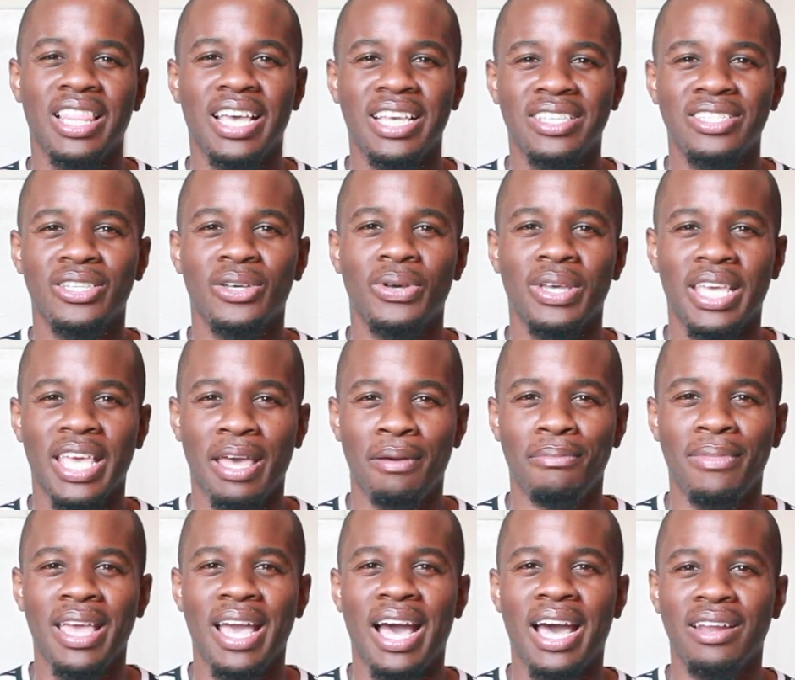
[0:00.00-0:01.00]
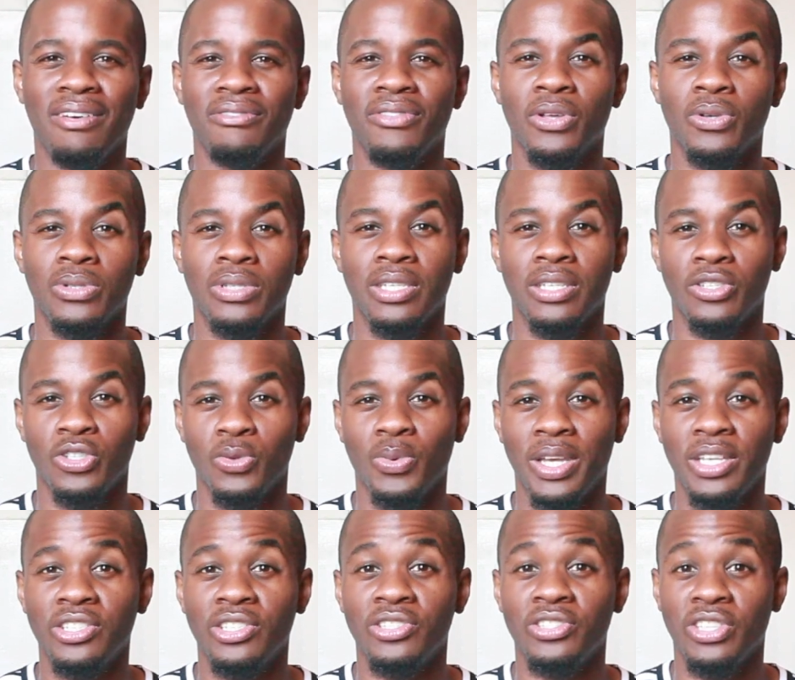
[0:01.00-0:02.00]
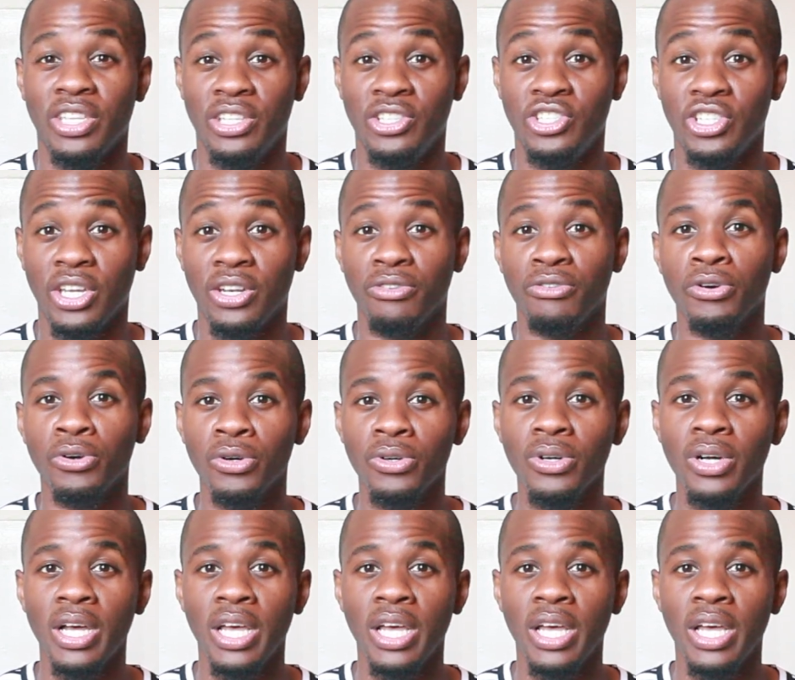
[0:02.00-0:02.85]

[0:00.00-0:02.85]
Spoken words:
So it kept me out of those situations in general.